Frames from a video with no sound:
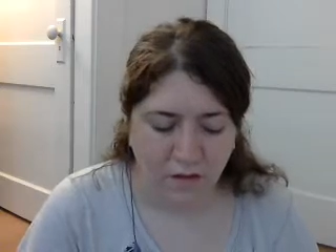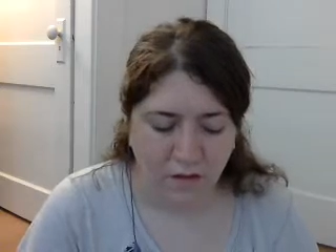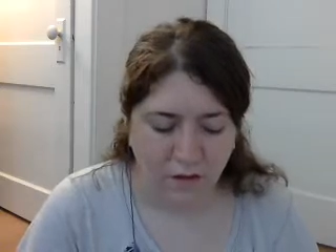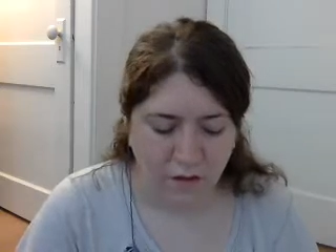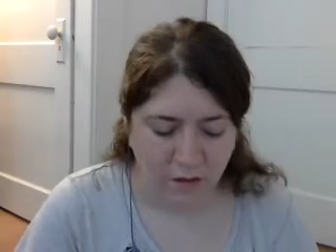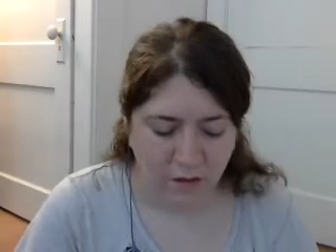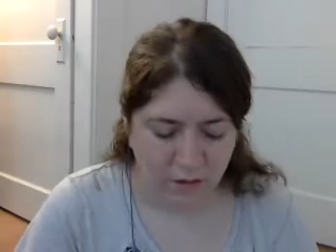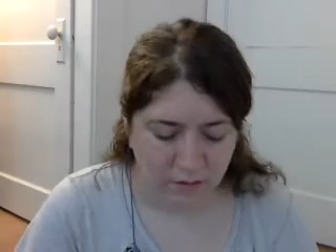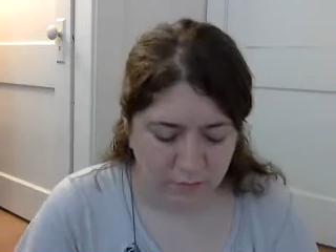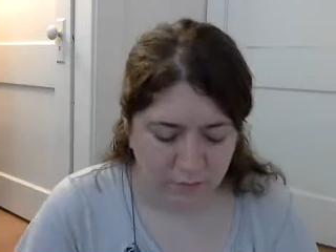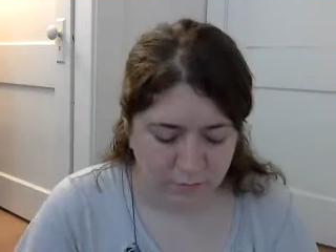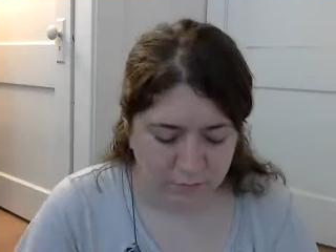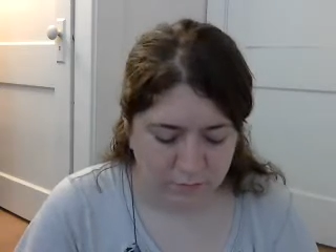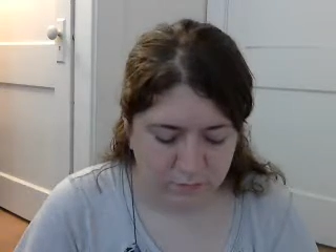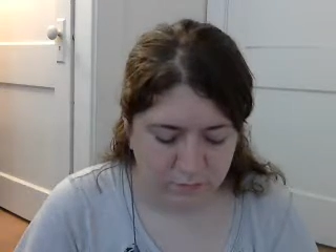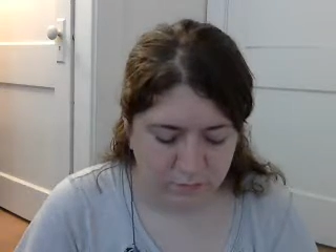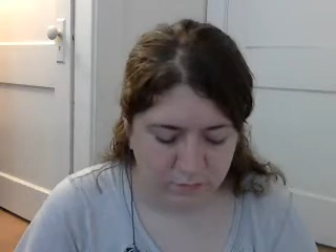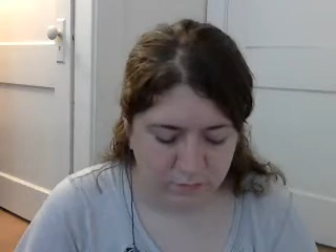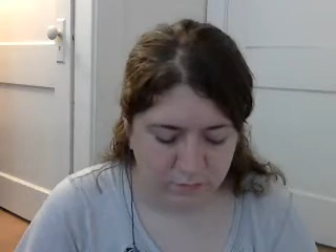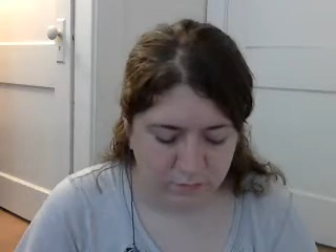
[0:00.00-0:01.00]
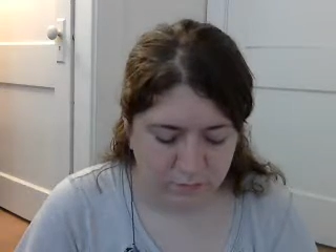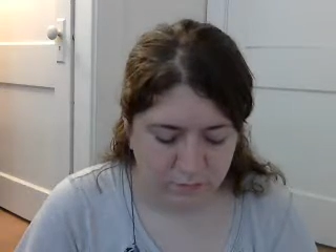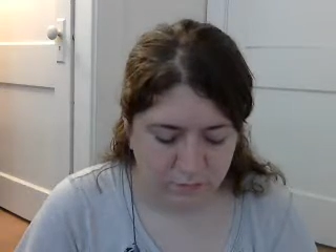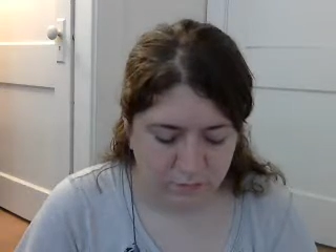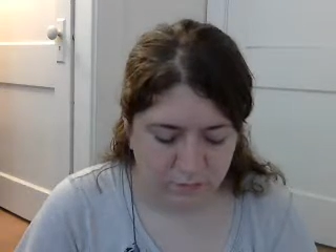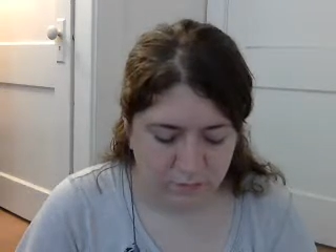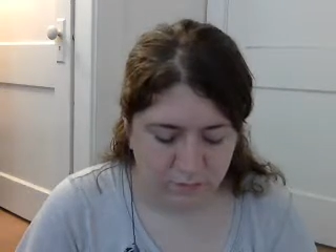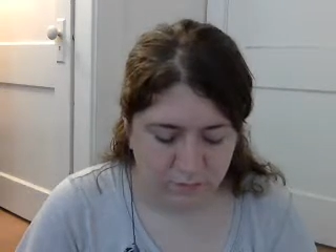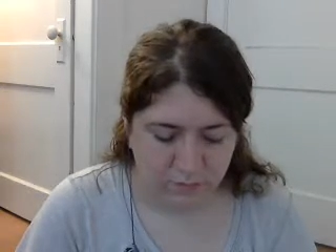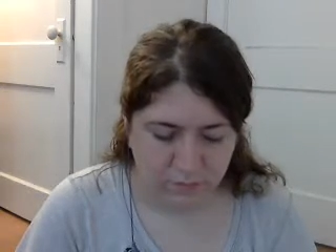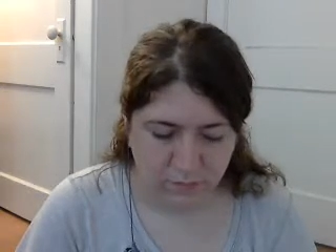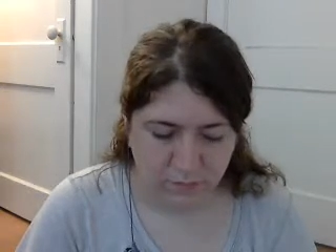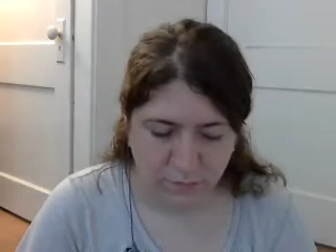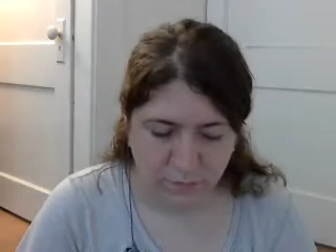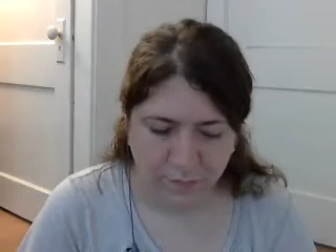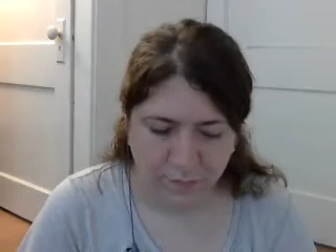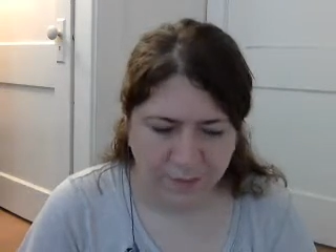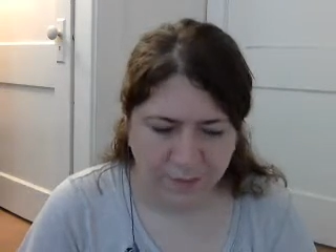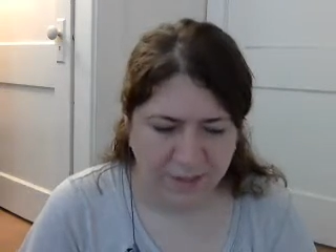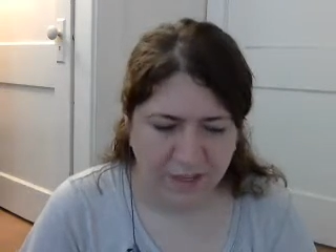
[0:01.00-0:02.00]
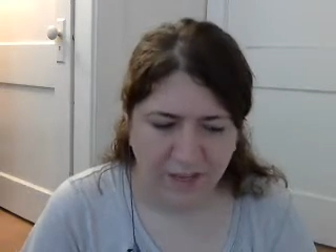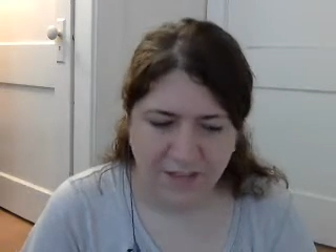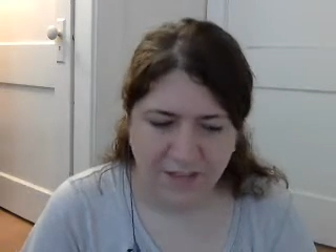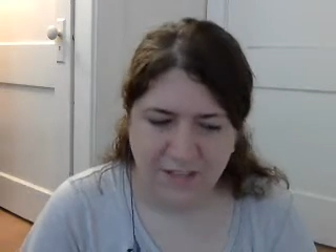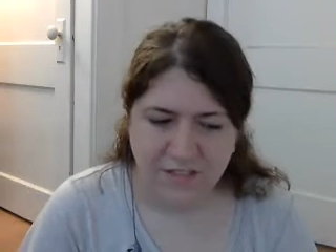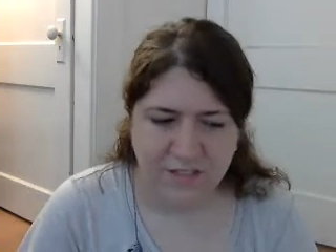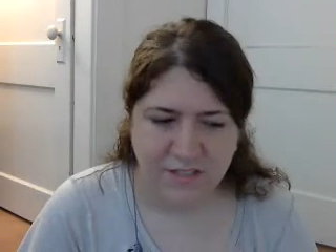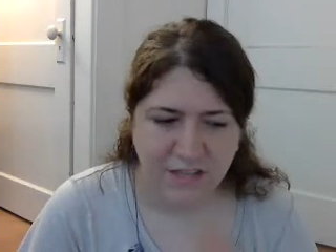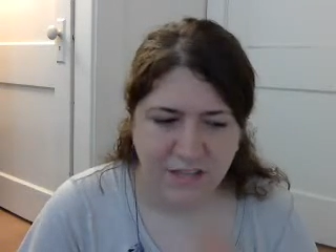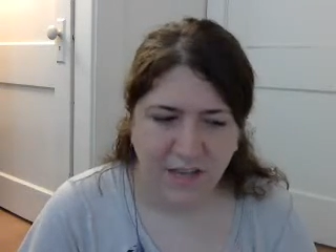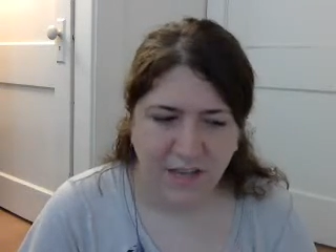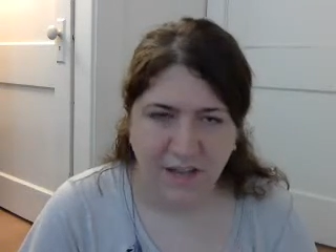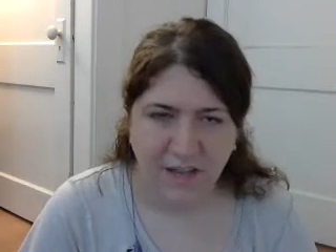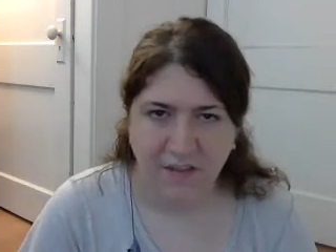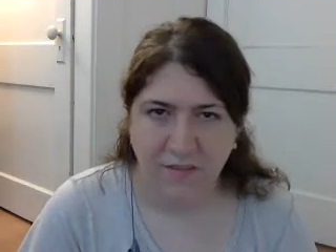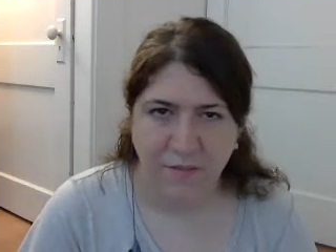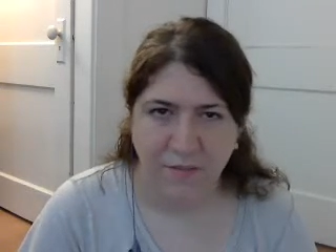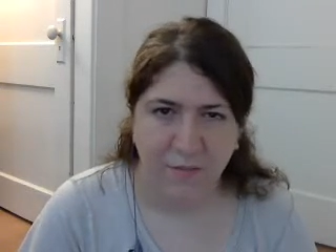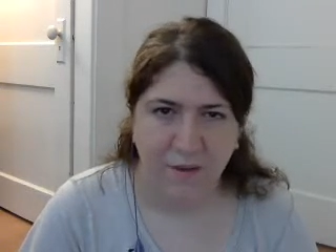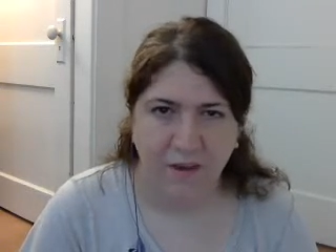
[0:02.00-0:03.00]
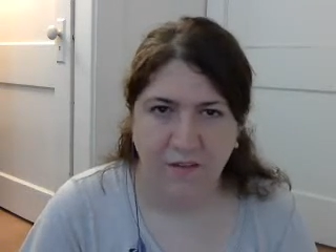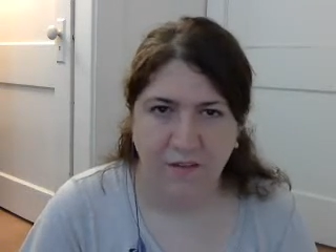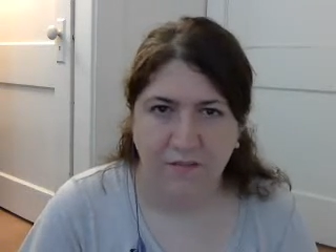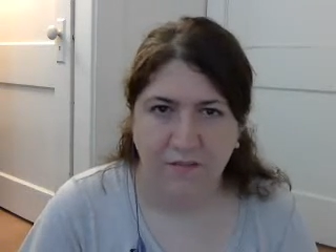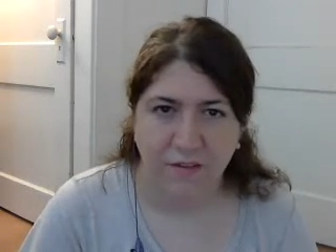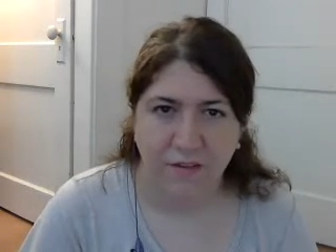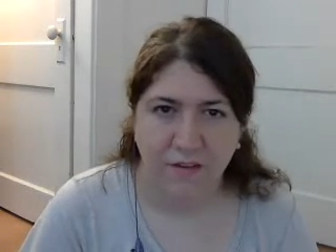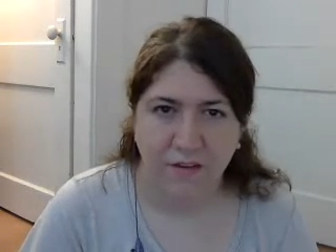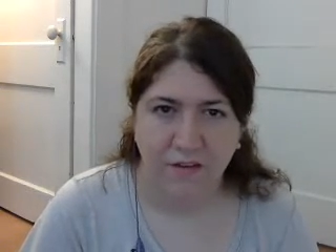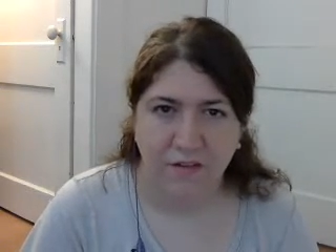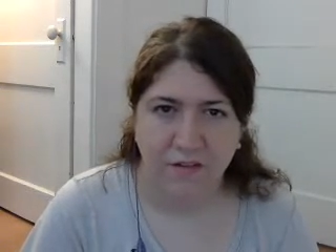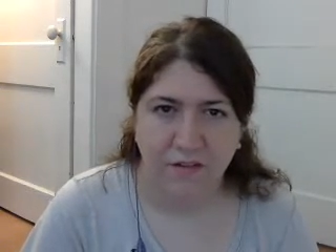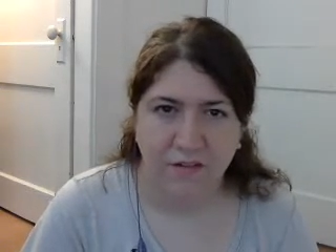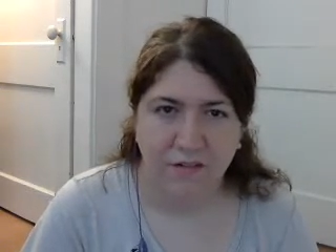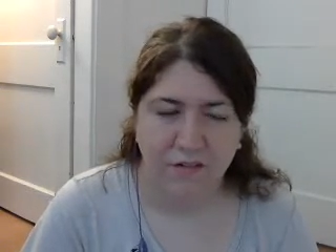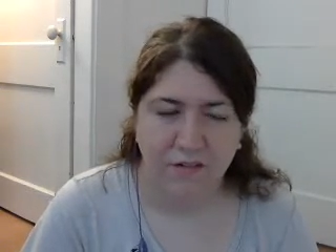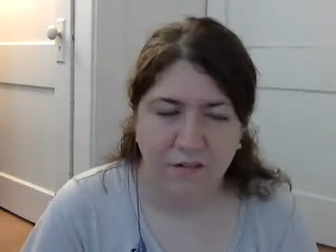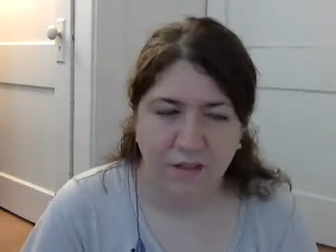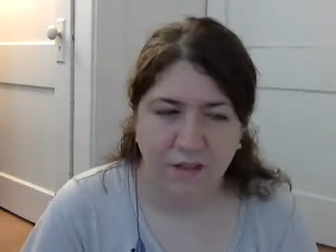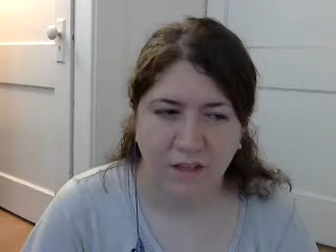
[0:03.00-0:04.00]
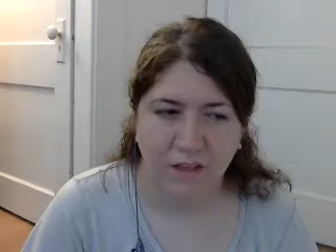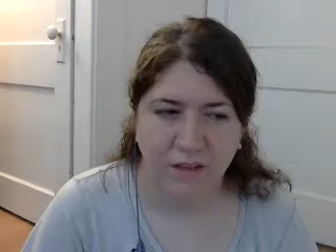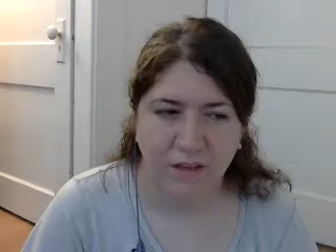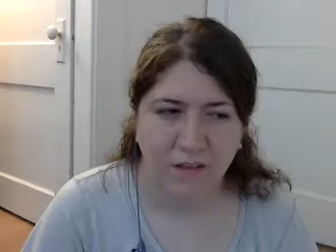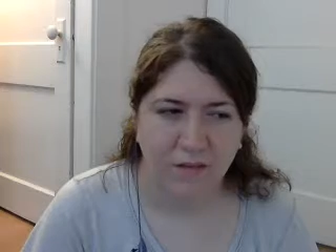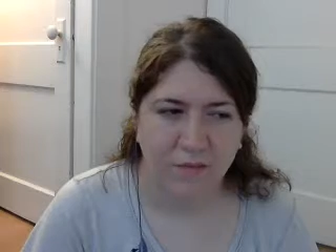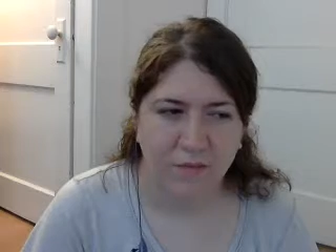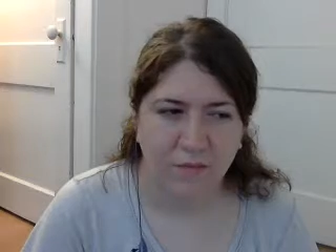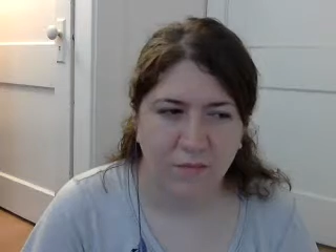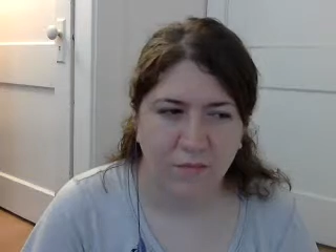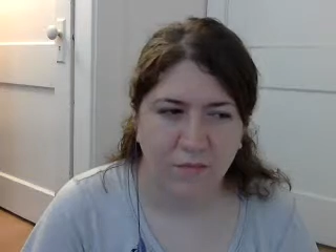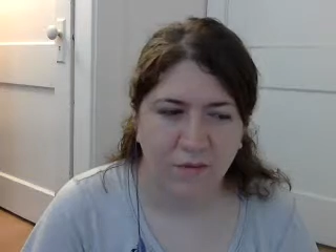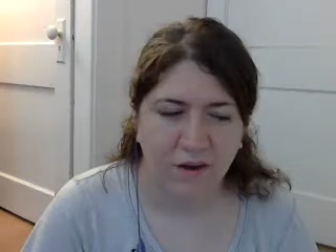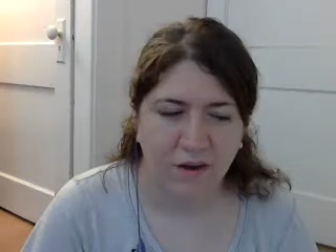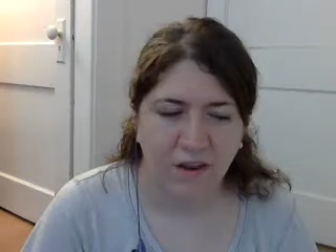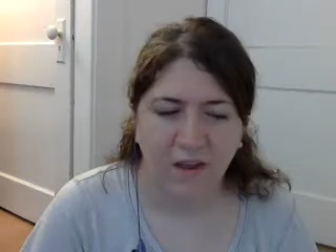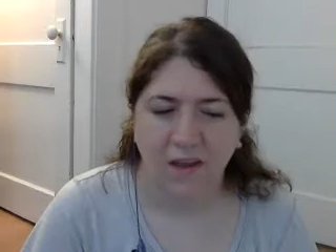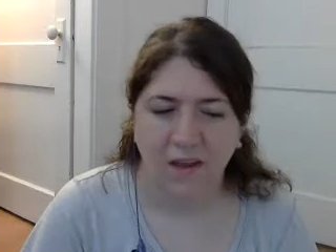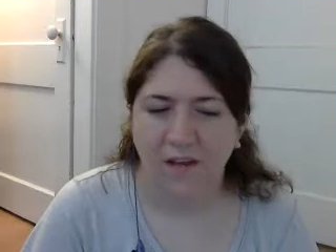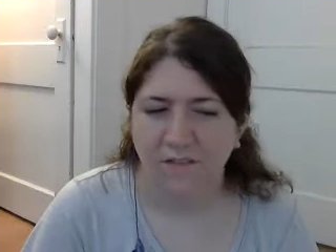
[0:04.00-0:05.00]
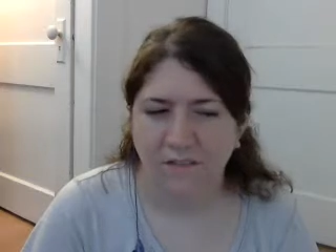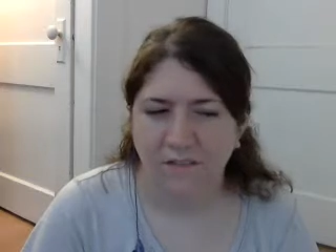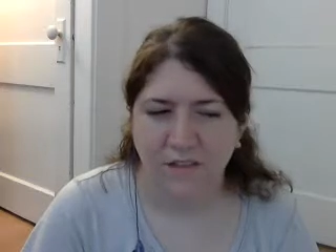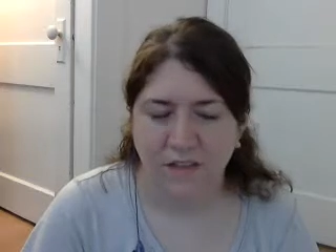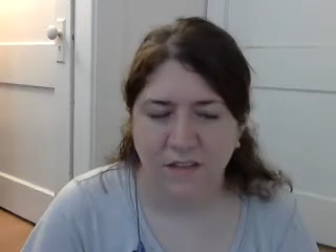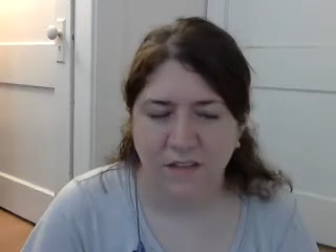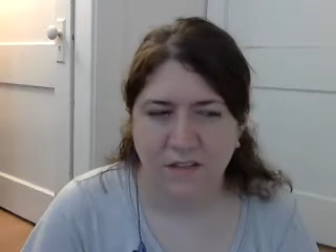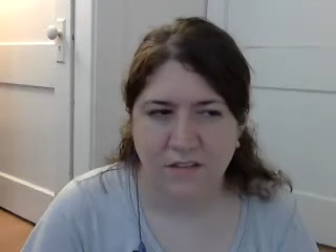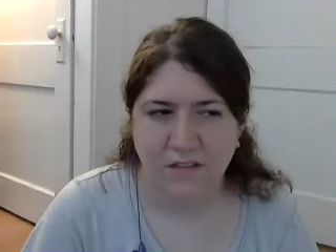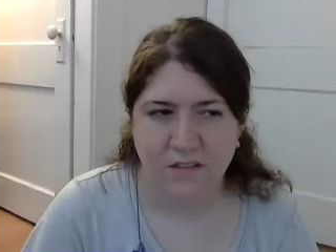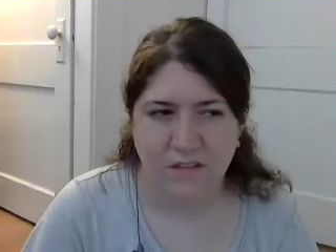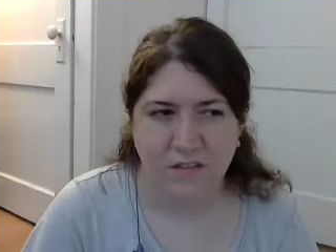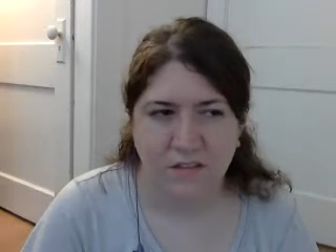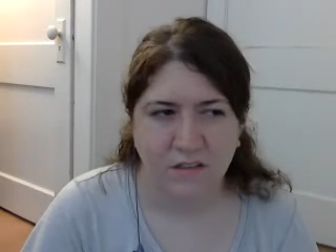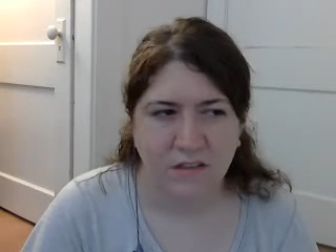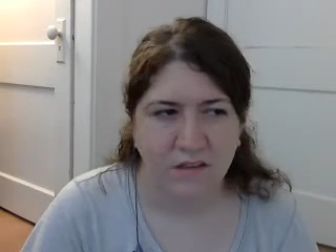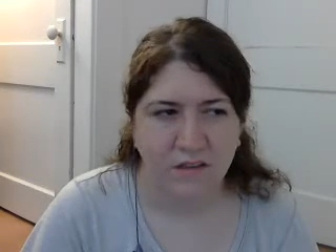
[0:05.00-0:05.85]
But yeah, I just hate the way I feel like when I have these.